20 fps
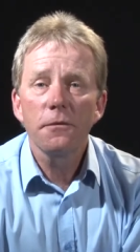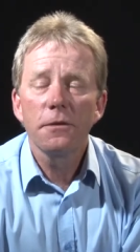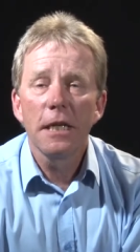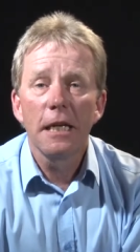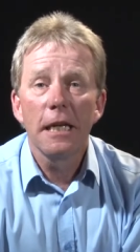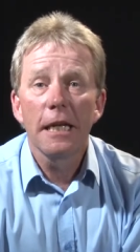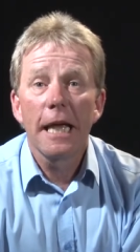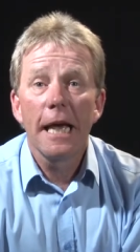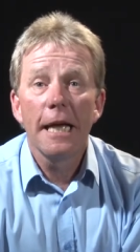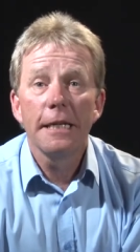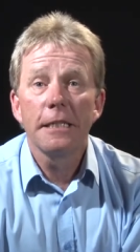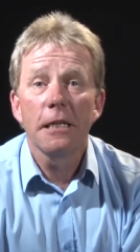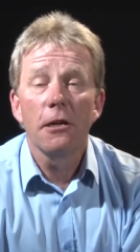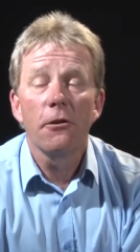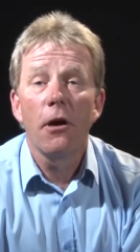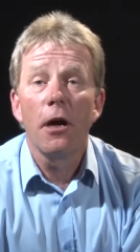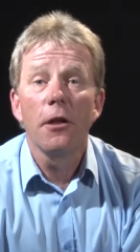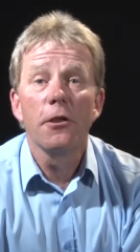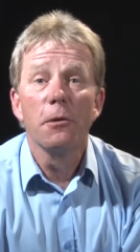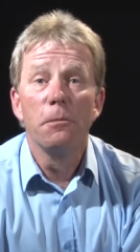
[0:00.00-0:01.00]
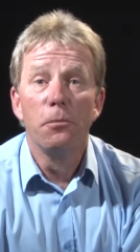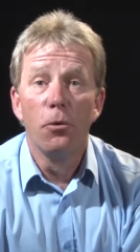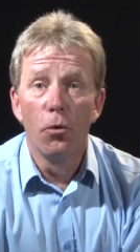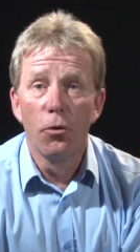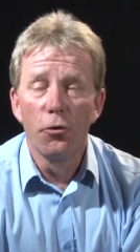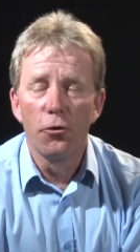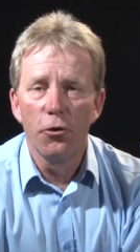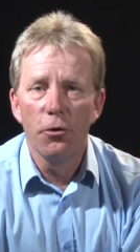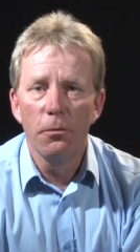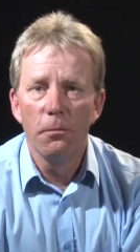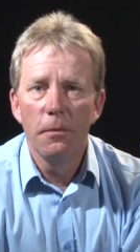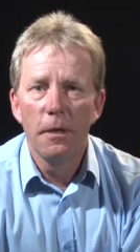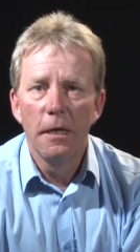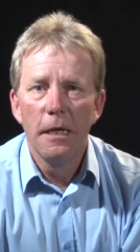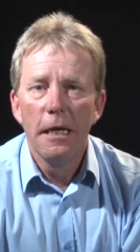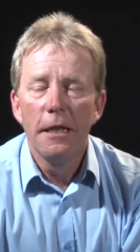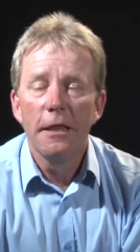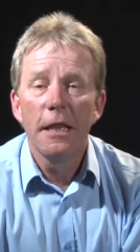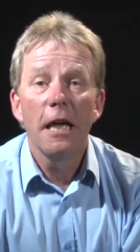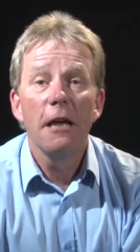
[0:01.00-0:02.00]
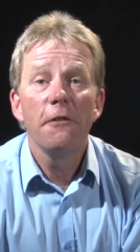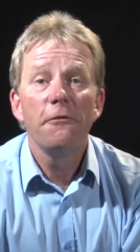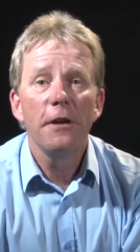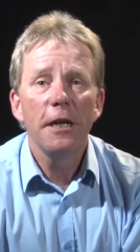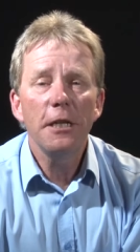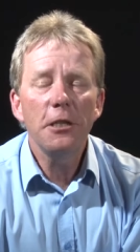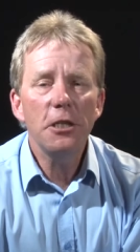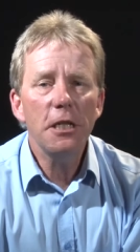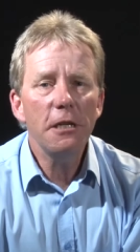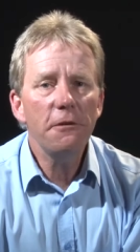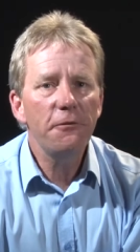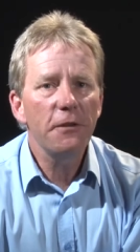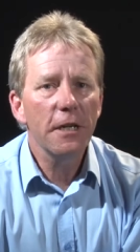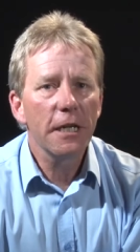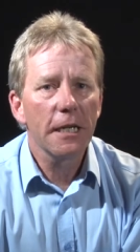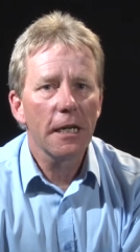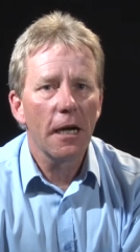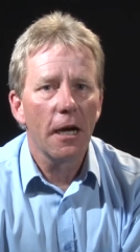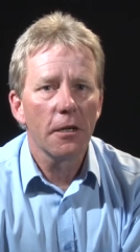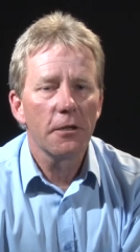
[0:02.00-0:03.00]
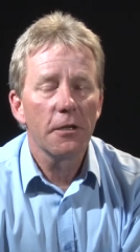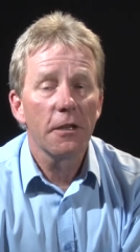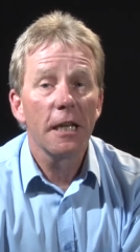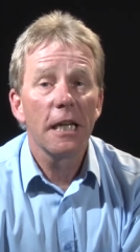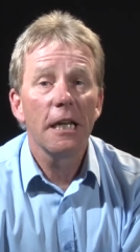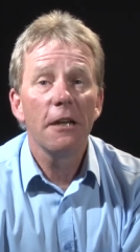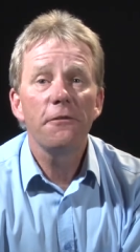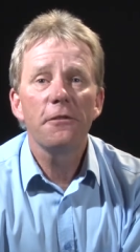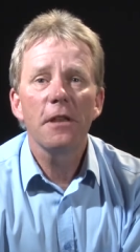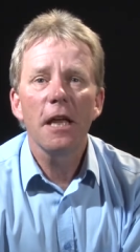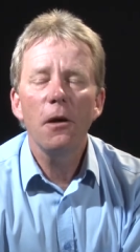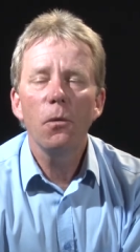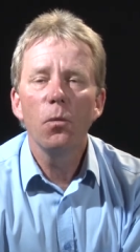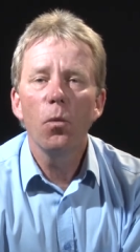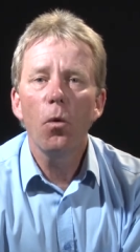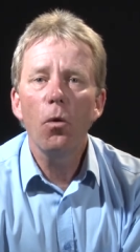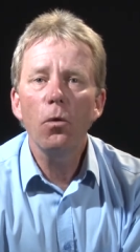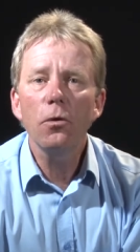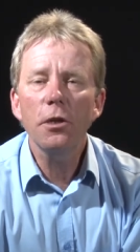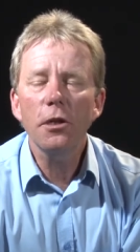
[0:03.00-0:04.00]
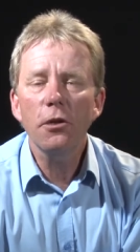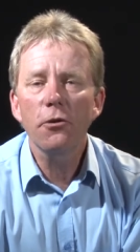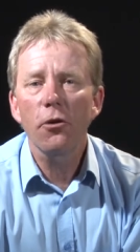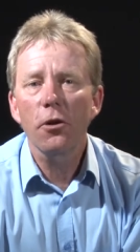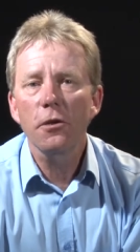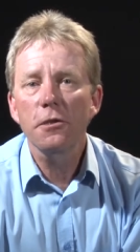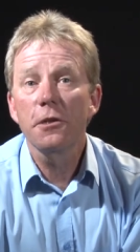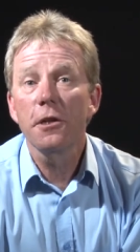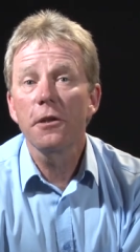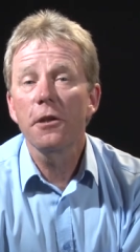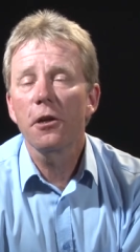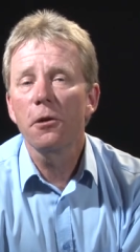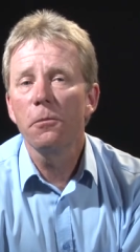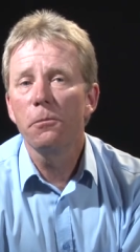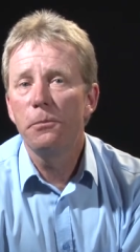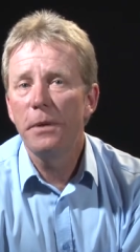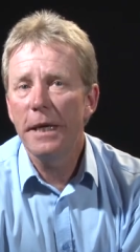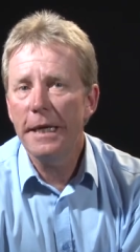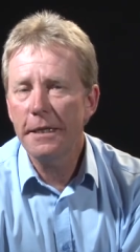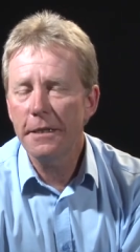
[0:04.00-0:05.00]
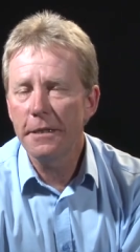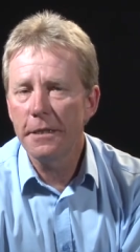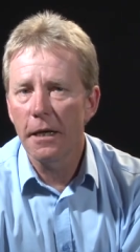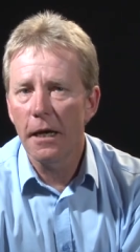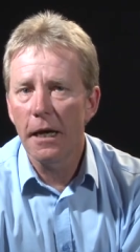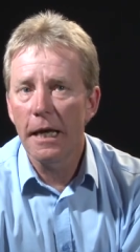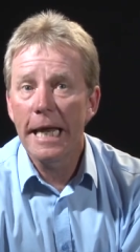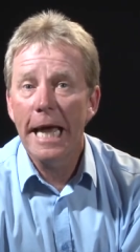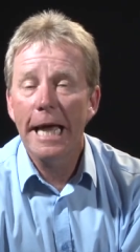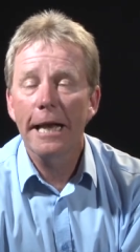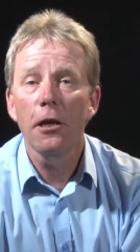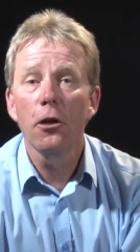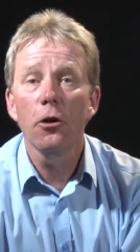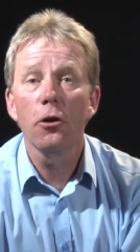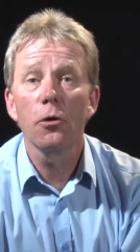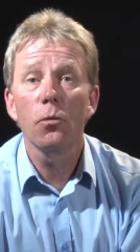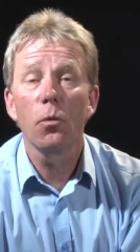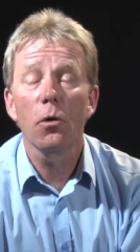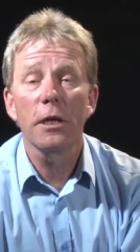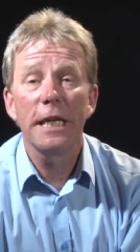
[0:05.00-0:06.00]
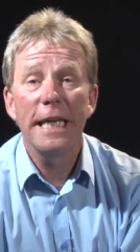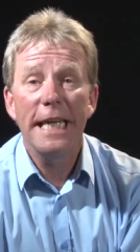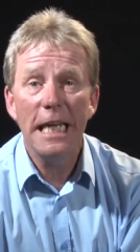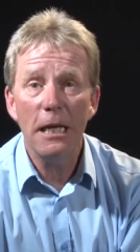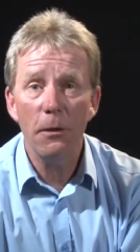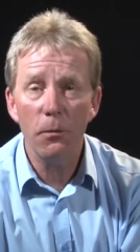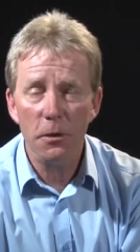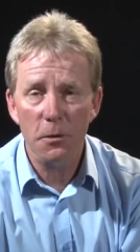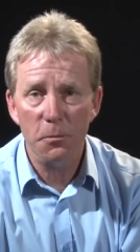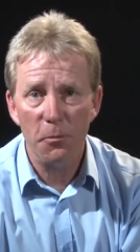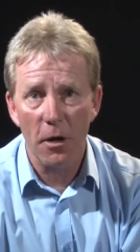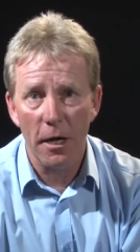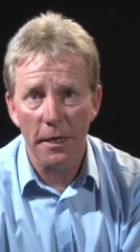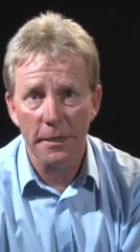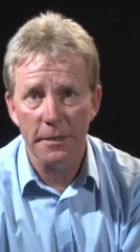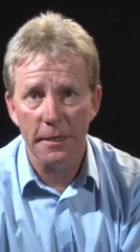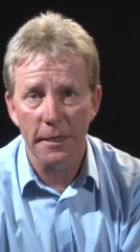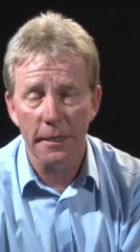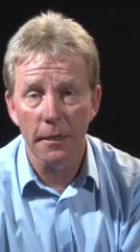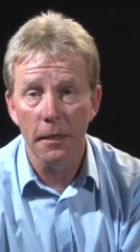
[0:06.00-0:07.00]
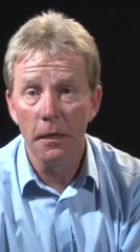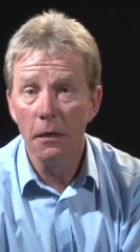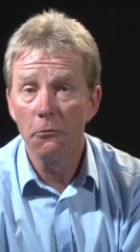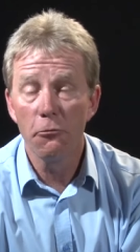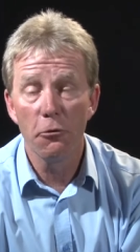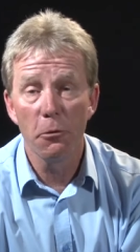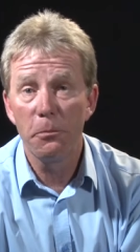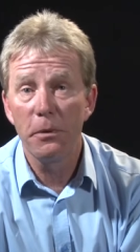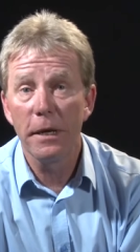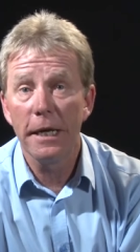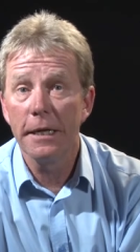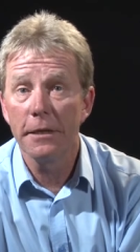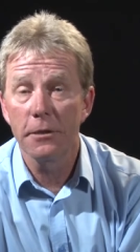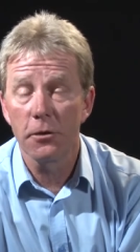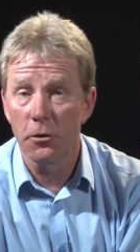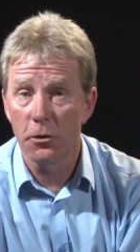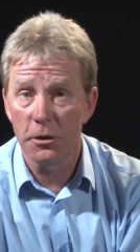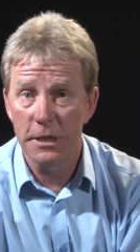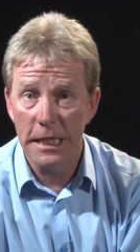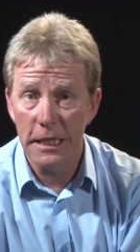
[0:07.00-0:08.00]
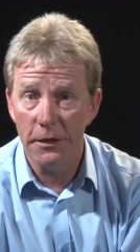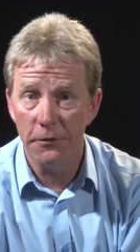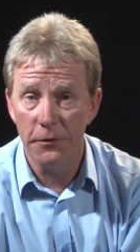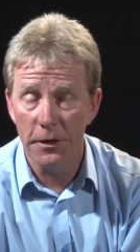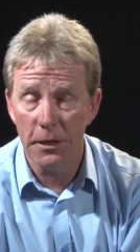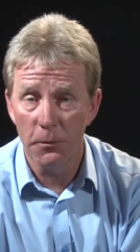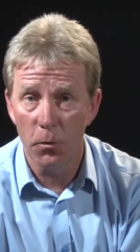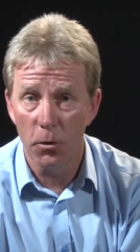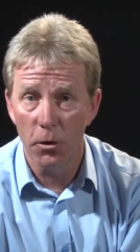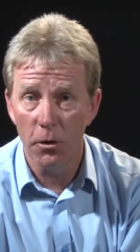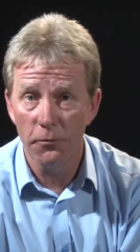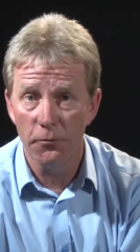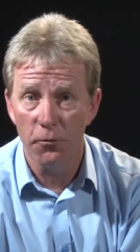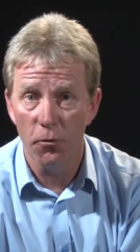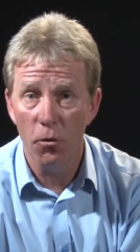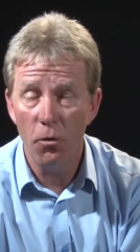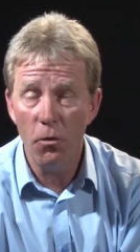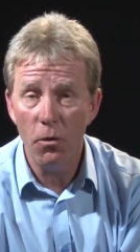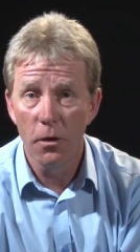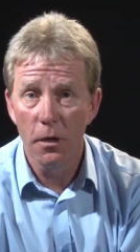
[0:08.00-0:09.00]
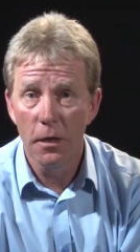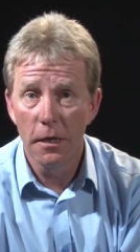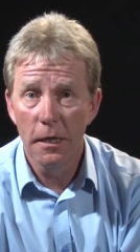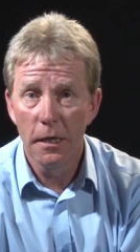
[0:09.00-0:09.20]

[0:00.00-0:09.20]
of delegating around the boardroom, they eventually figured out that if they walked across to the competitor and had a look at what he was pricing repairs on TV were for,